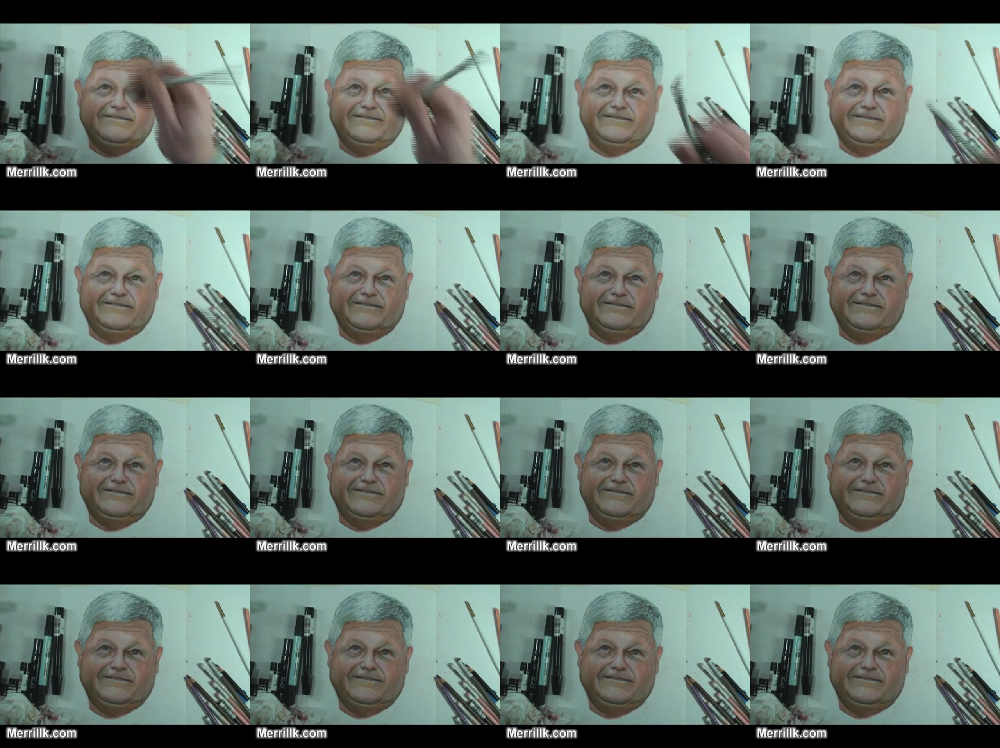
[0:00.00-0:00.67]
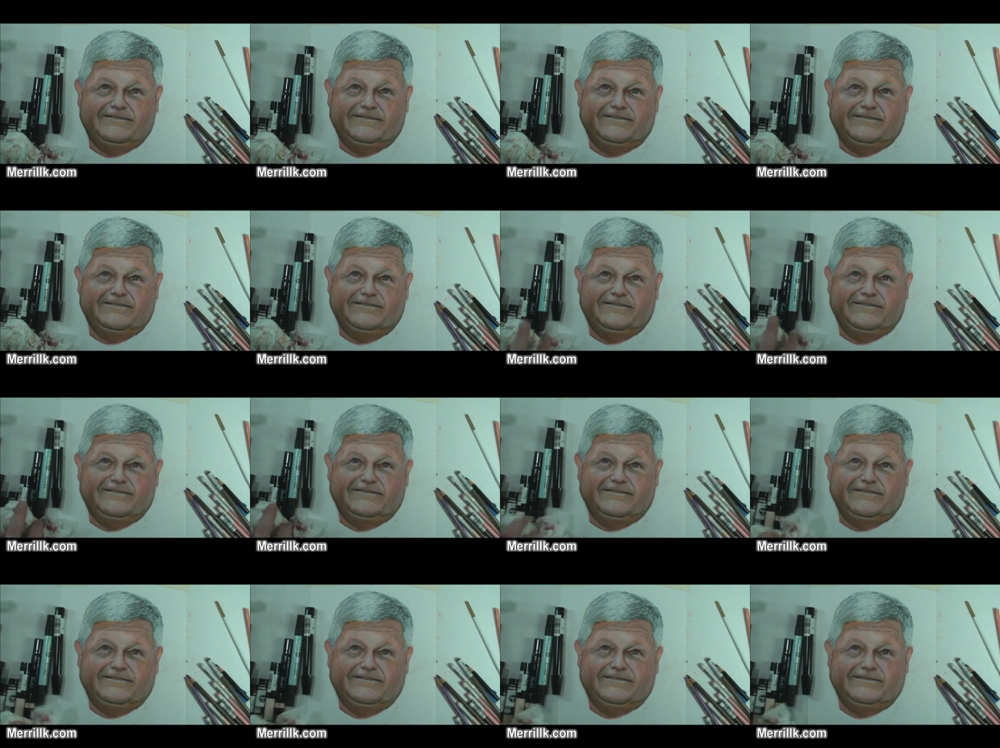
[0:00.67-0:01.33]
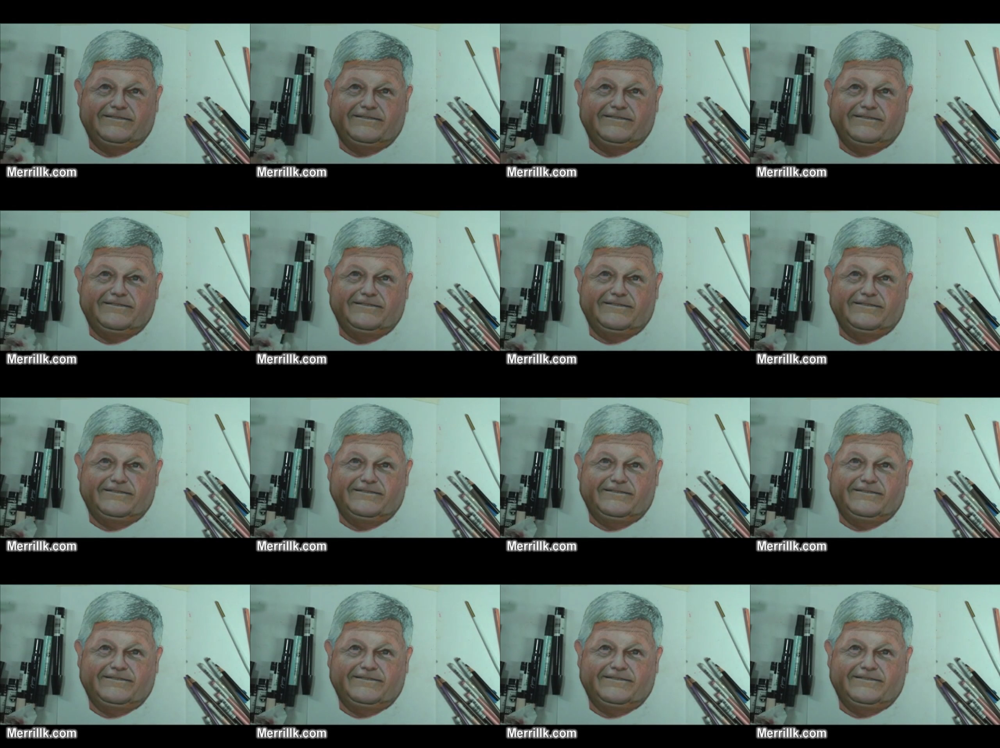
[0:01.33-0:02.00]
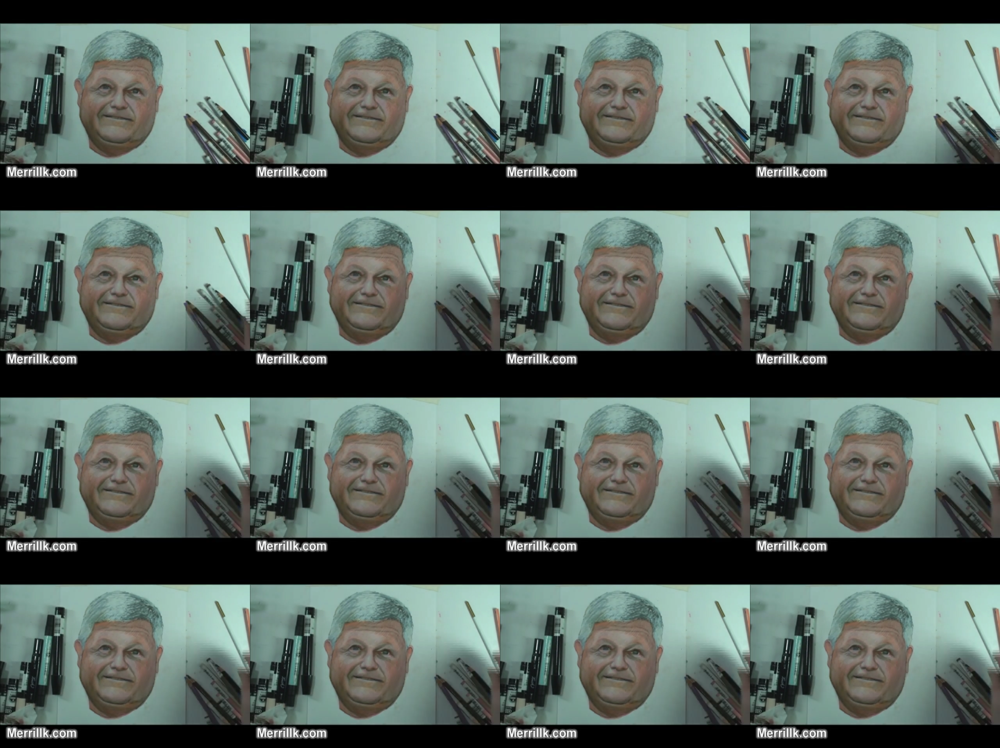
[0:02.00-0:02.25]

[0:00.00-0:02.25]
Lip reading: No one is speaking in this clip.